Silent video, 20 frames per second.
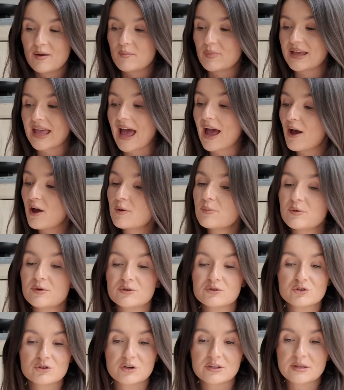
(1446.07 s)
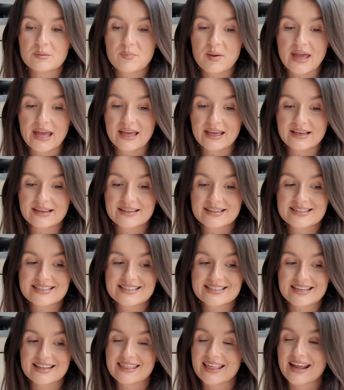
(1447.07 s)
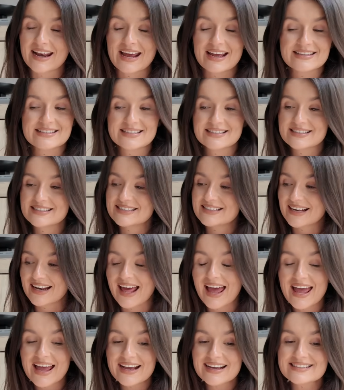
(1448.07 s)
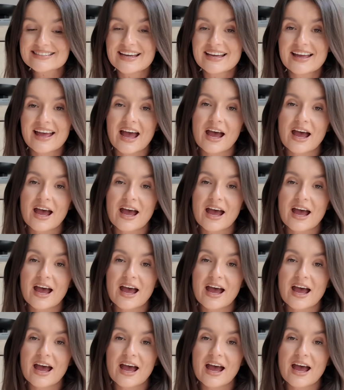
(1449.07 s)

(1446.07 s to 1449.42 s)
But yeah, I hope you enjoyed the pics that I did select.